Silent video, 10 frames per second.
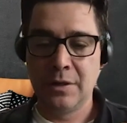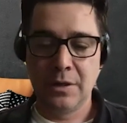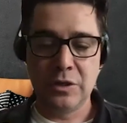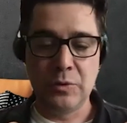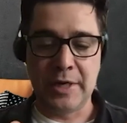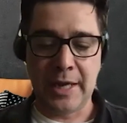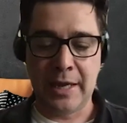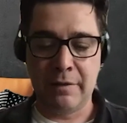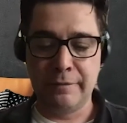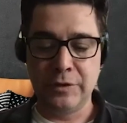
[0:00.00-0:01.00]
You can
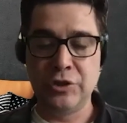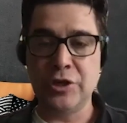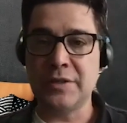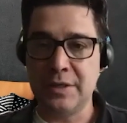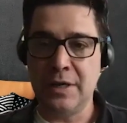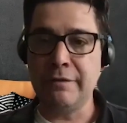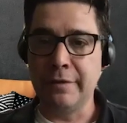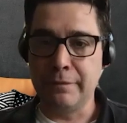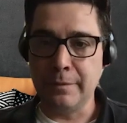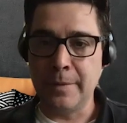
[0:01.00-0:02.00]
have just enough
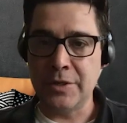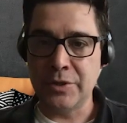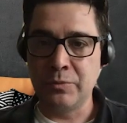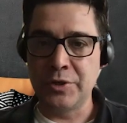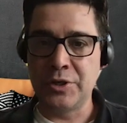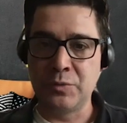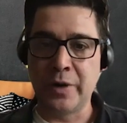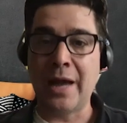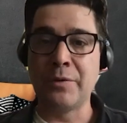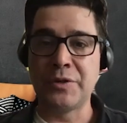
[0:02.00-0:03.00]
information, which is
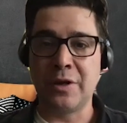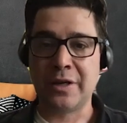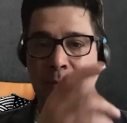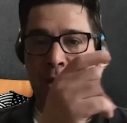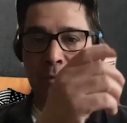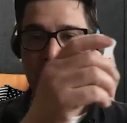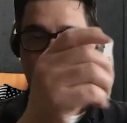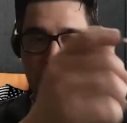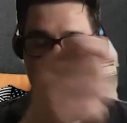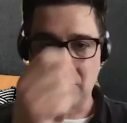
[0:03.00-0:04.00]
what I was talking about, where you
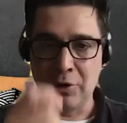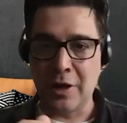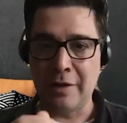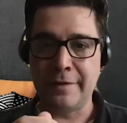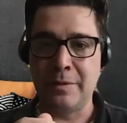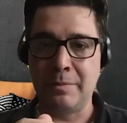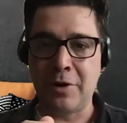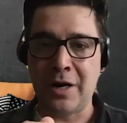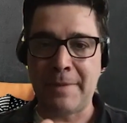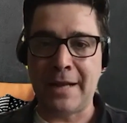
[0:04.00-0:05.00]
can pull off the
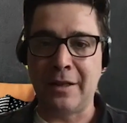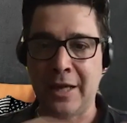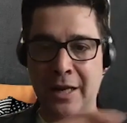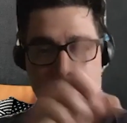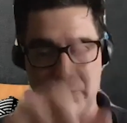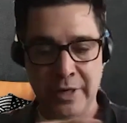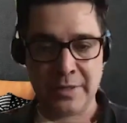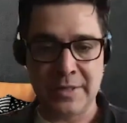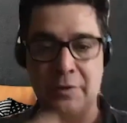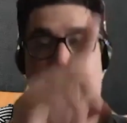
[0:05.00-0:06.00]
product backlog item and read
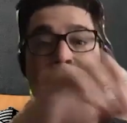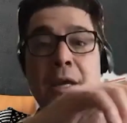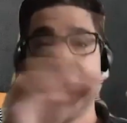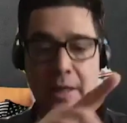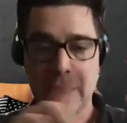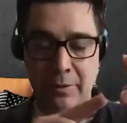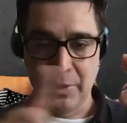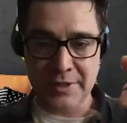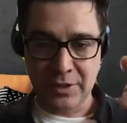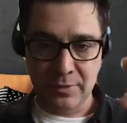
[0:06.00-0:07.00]
and say, okay,
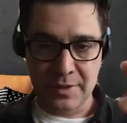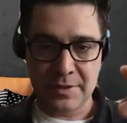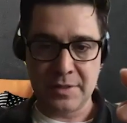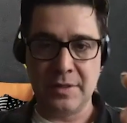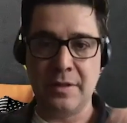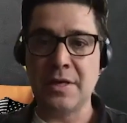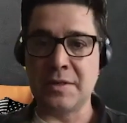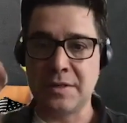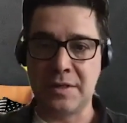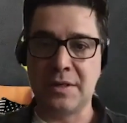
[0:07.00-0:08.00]
once I do this, this, and
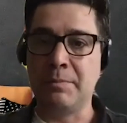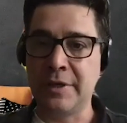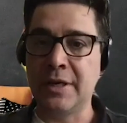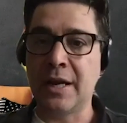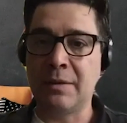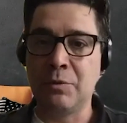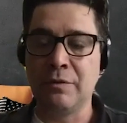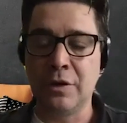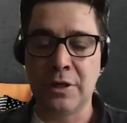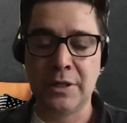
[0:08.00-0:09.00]
this is completed, I can move
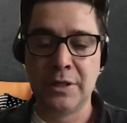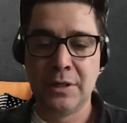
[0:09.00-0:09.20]
on.